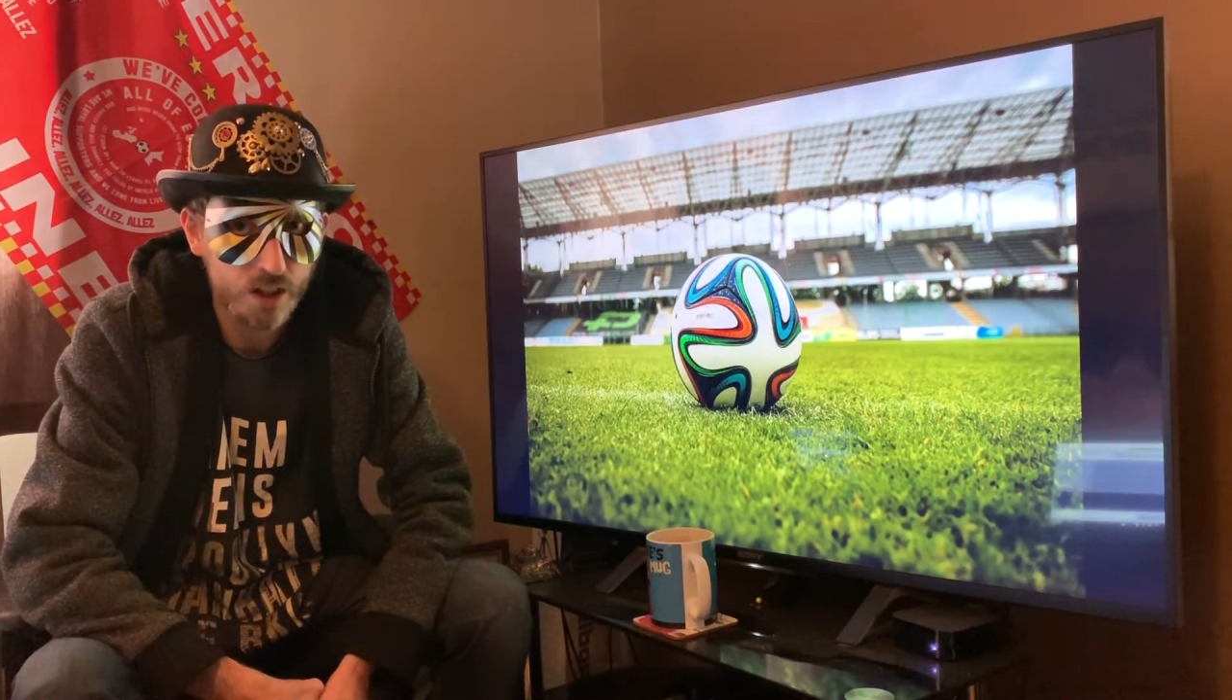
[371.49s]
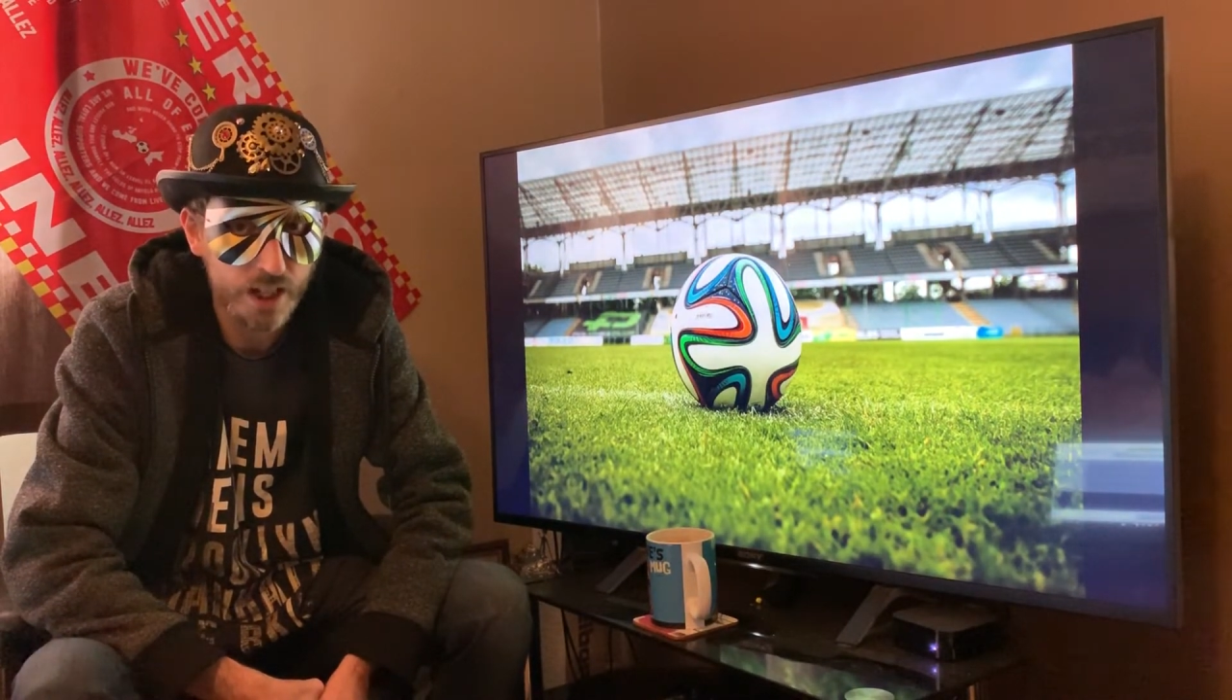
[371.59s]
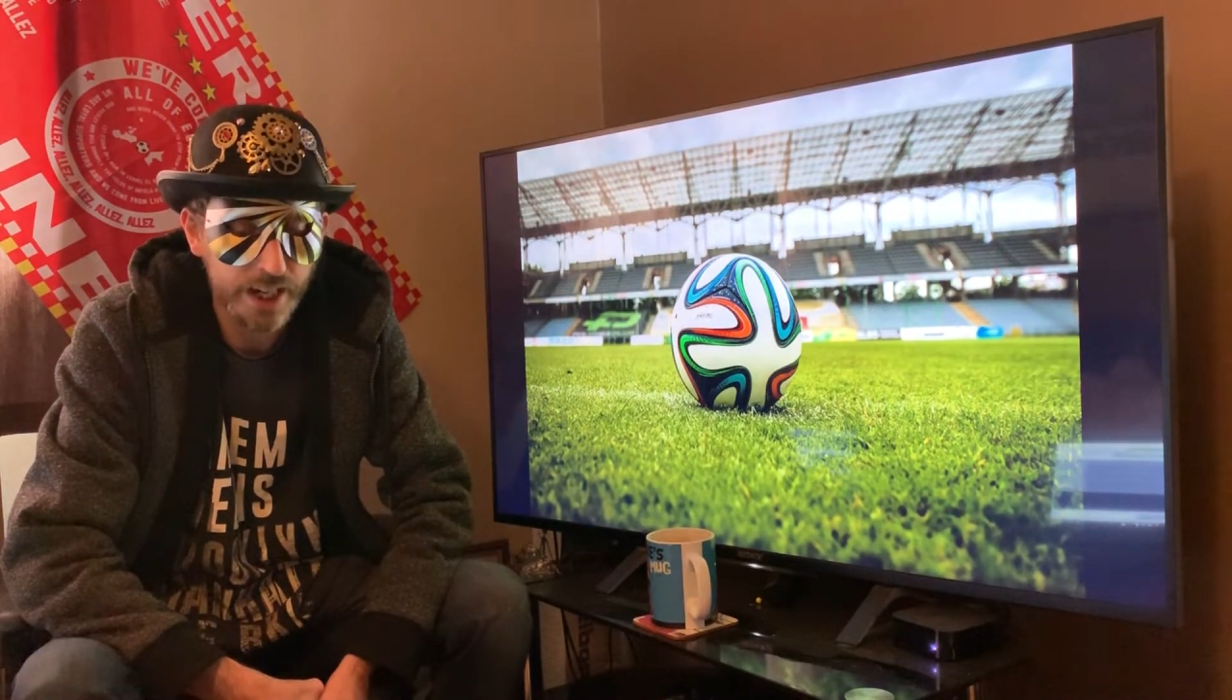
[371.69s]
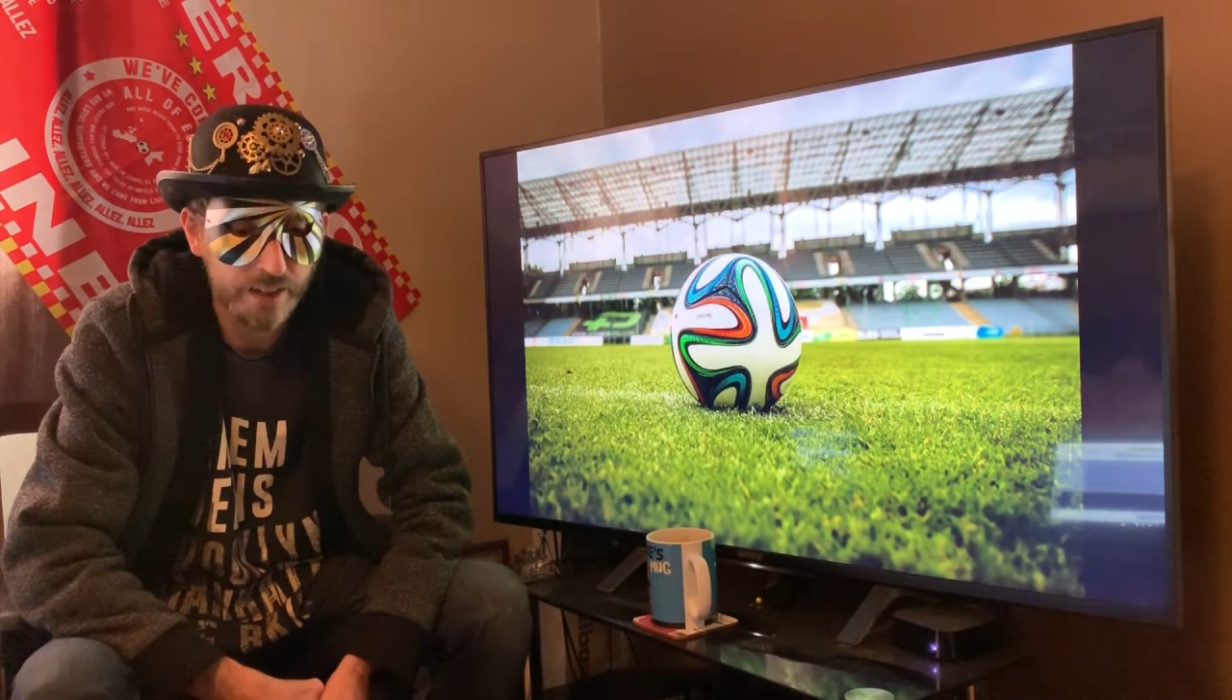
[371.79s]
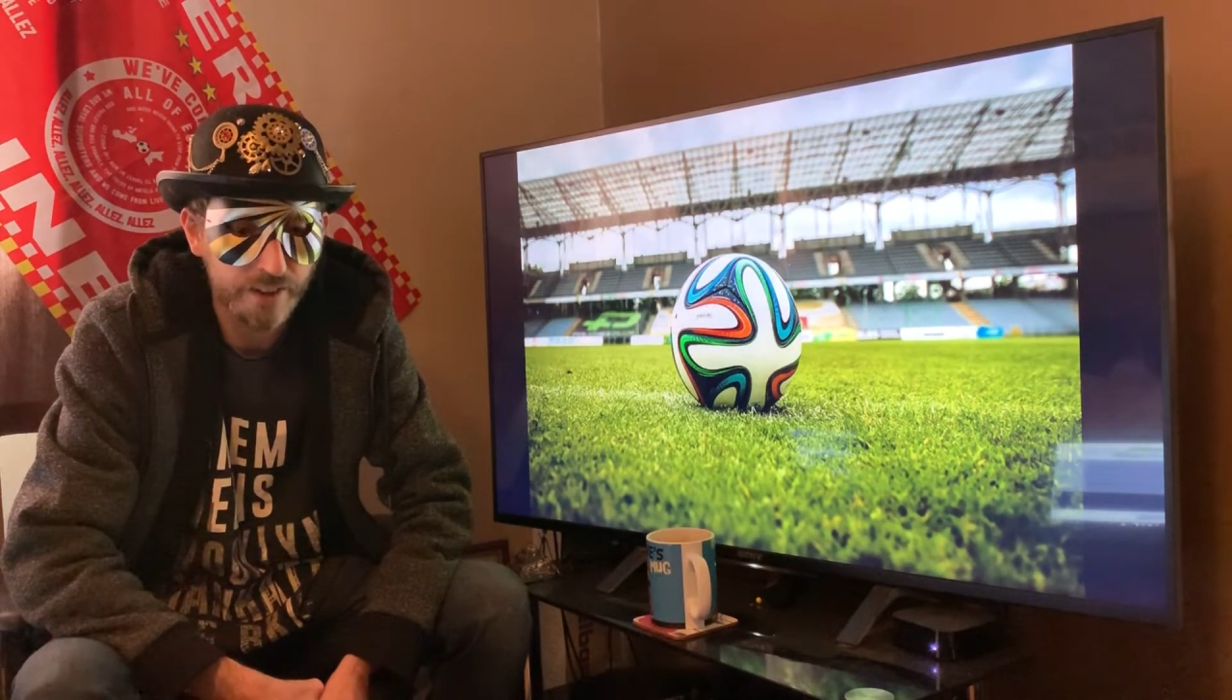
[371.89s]
was
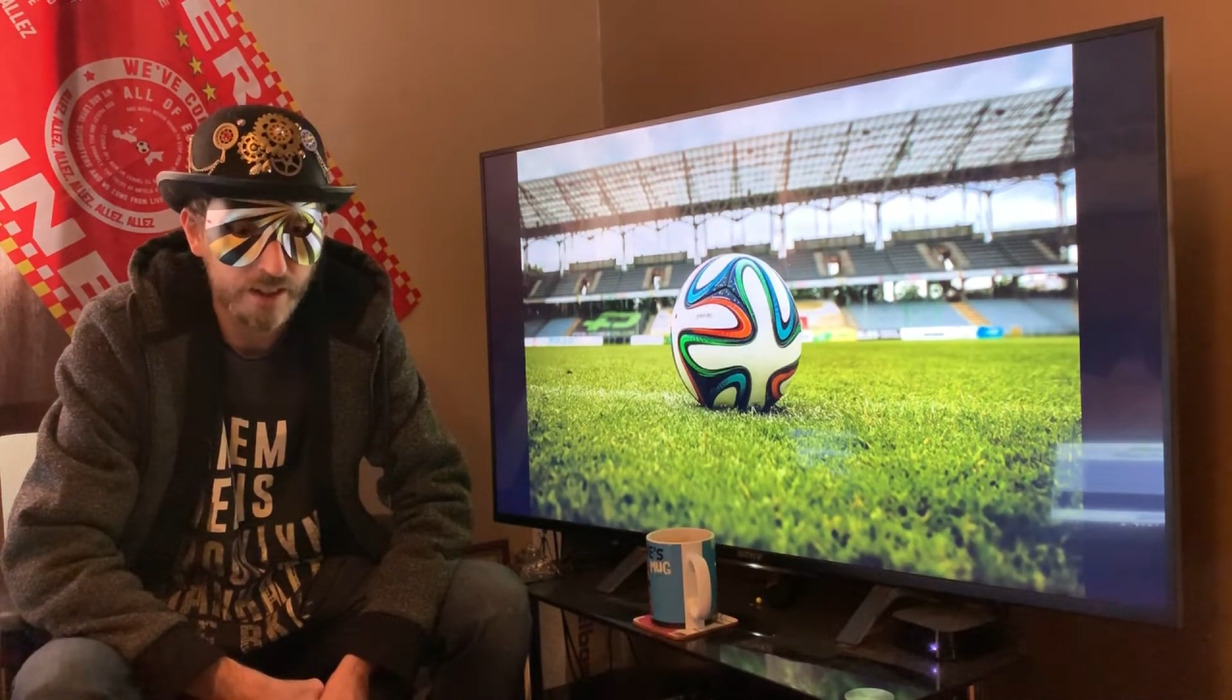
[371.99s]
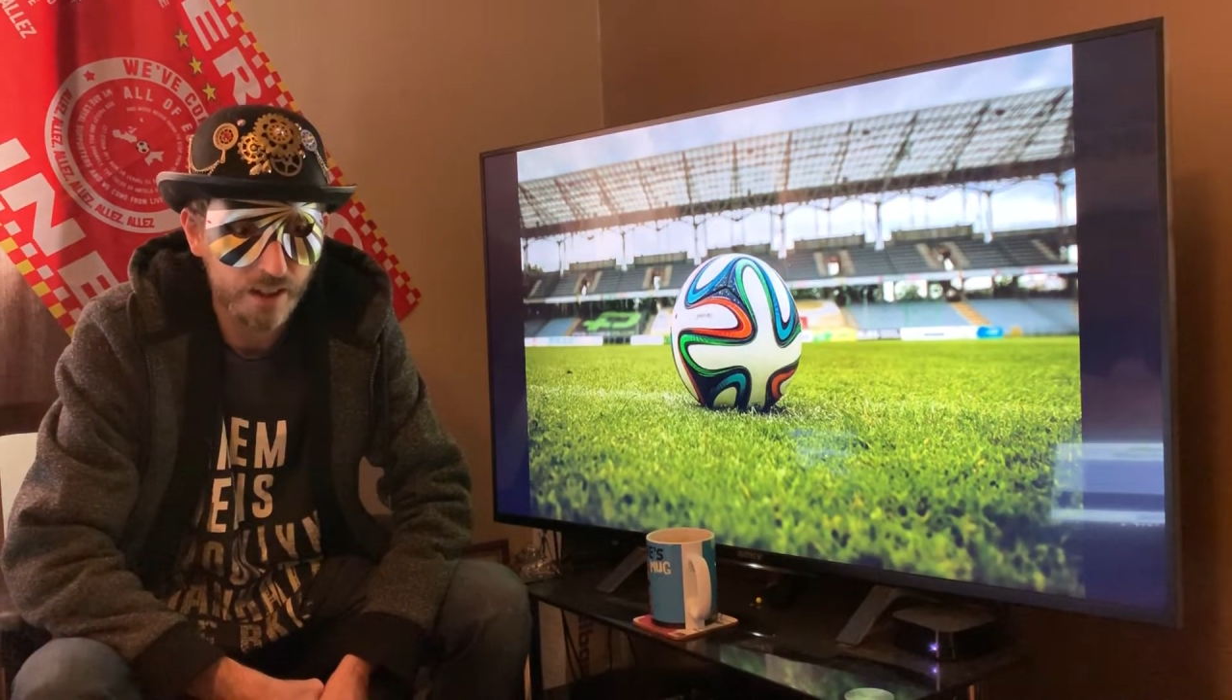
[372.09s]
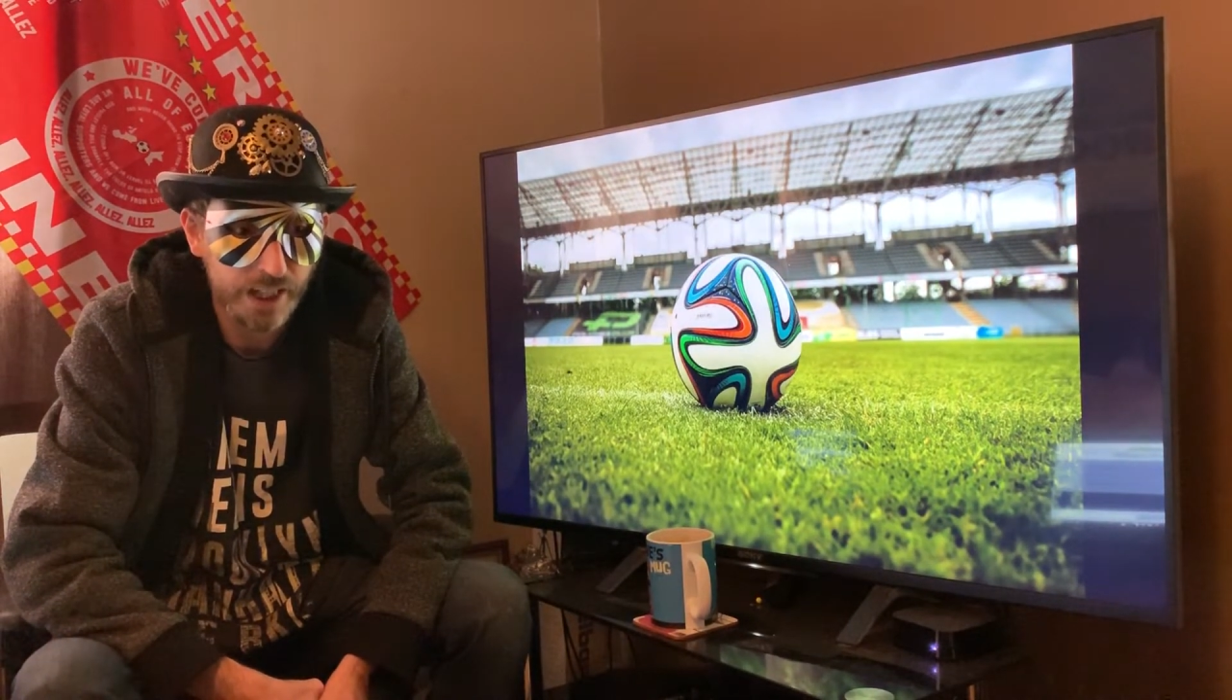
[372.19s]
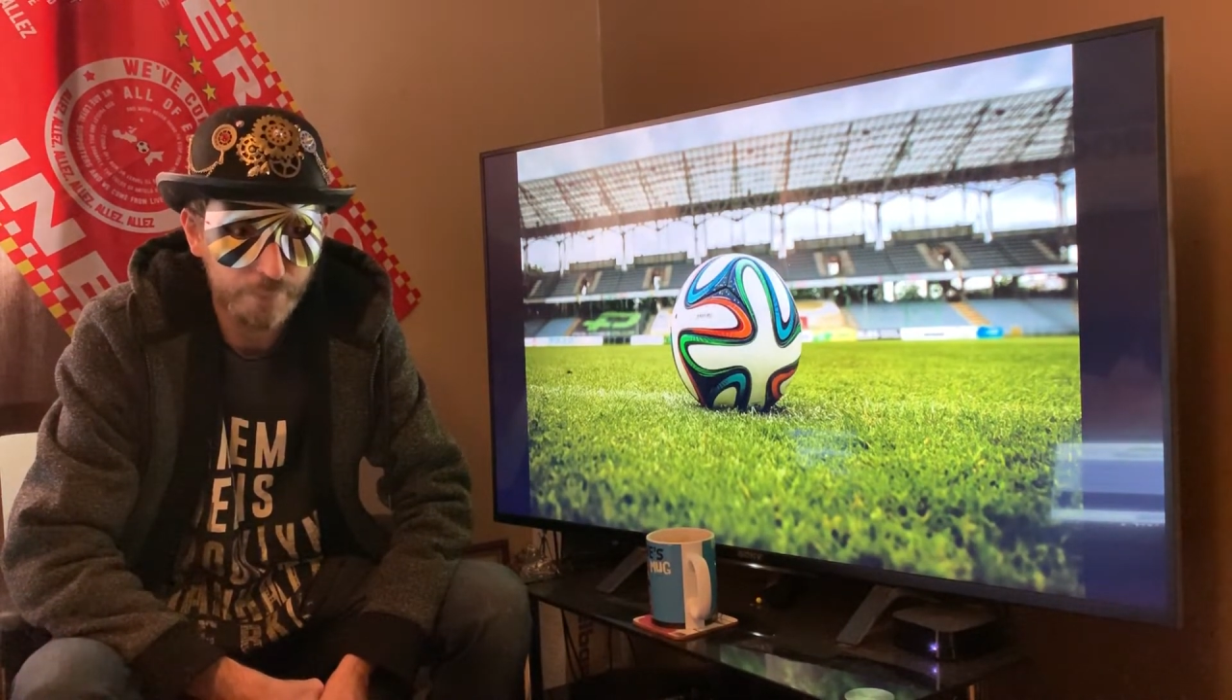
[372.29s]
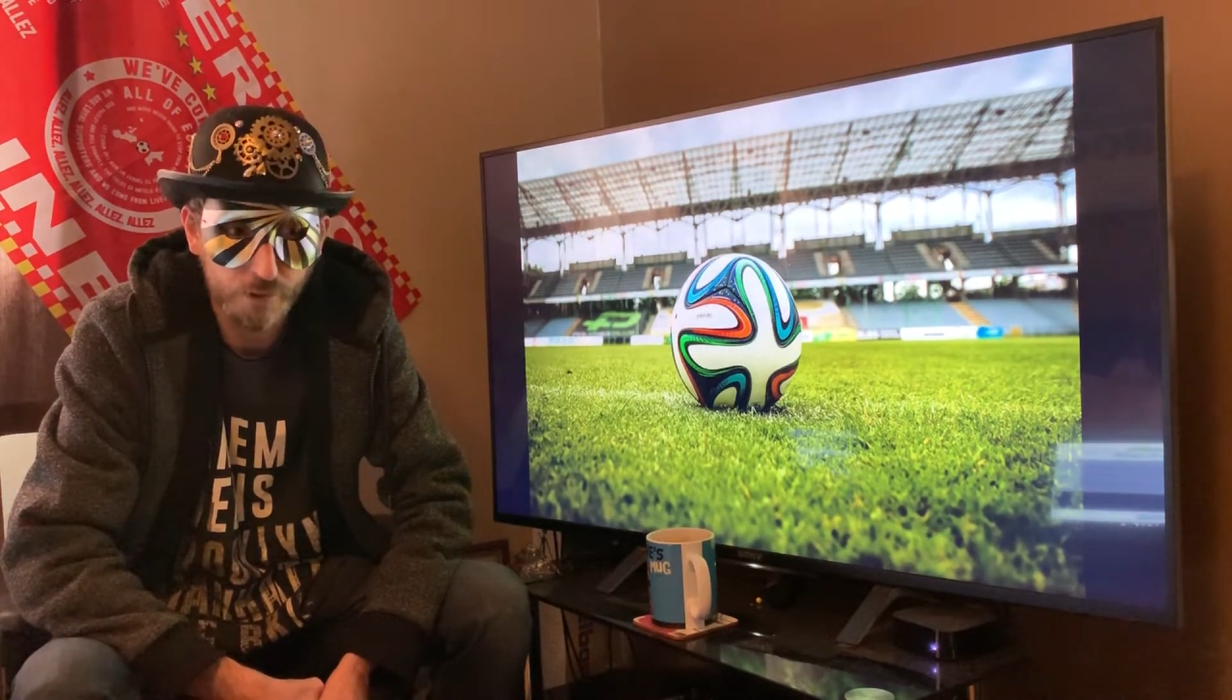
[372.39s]
saying and things
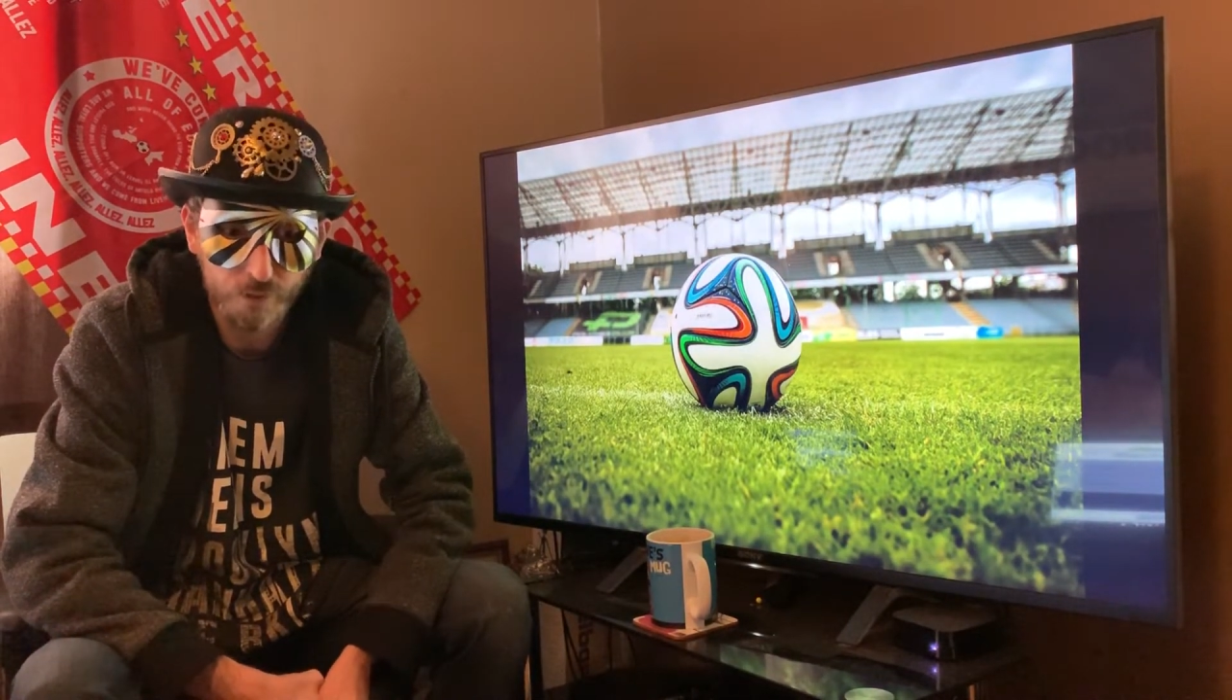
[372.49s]
like that,